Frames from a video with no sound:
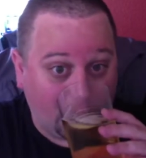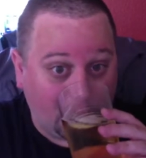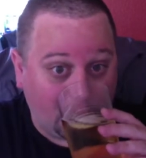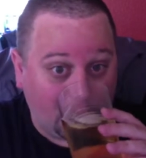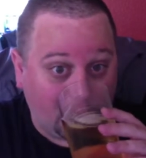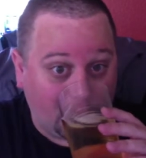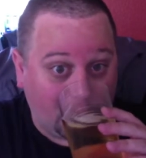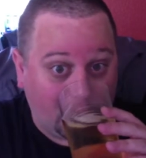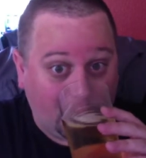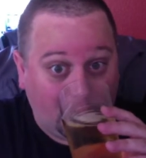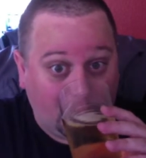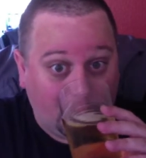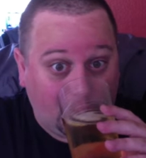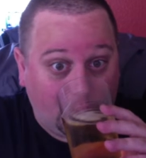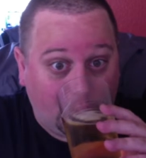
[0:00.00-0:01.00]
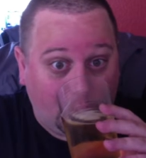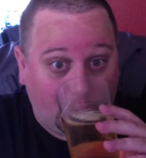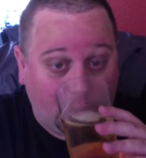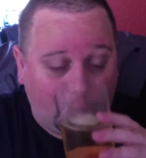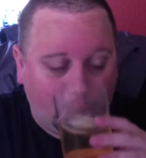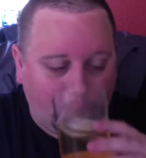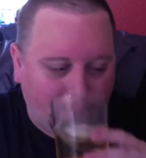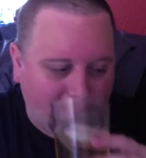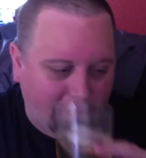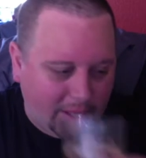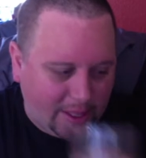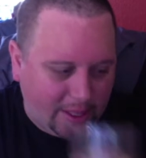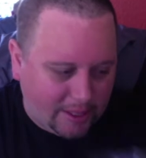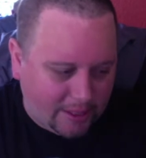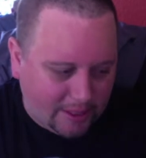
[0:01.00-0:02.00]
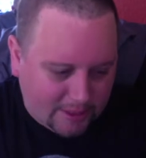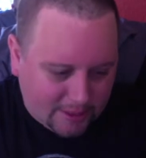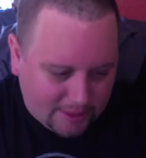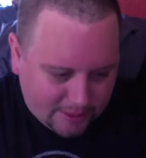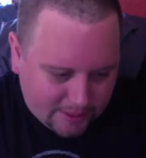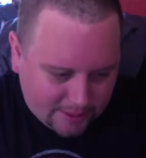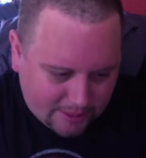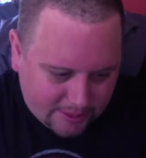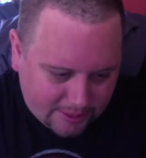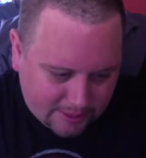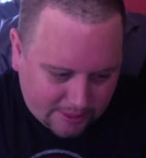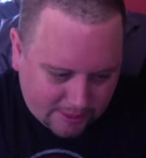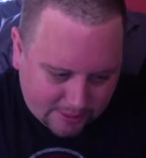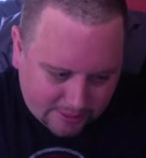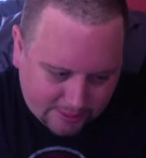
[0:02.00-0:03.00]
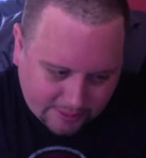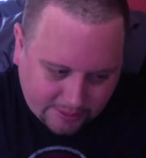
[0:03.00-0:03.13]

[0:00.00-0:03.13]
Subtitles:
Nobody speaks.